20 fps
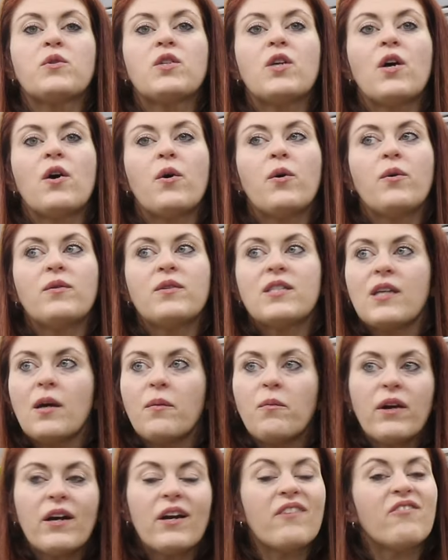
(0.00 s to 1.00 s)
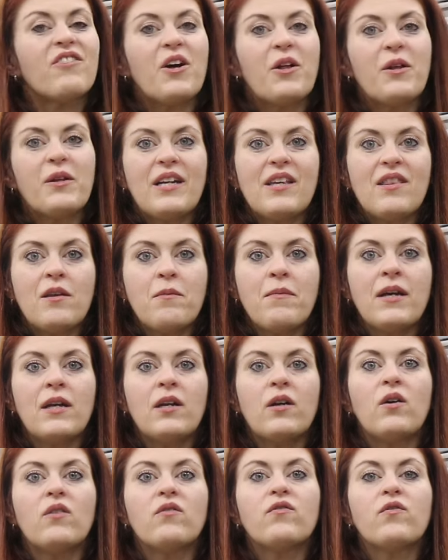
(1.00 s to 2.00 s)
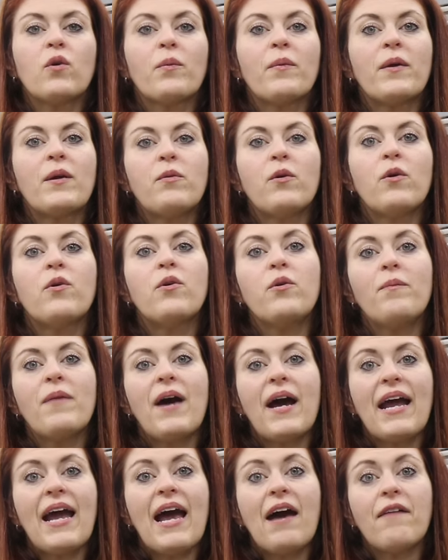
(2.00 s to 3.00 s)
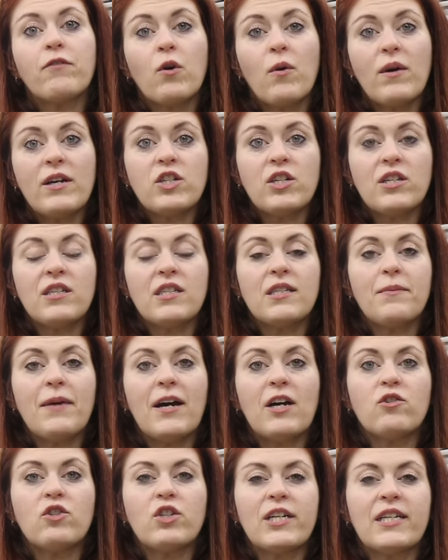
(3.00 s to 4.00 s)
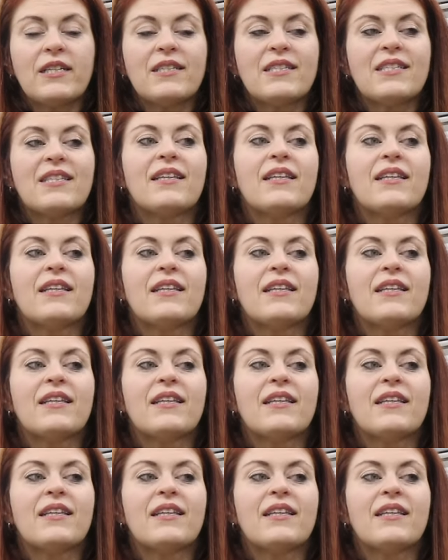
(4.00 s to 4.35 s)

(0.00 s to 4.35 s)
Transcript: So somewhere falling in the middle for people who might have questions about genes.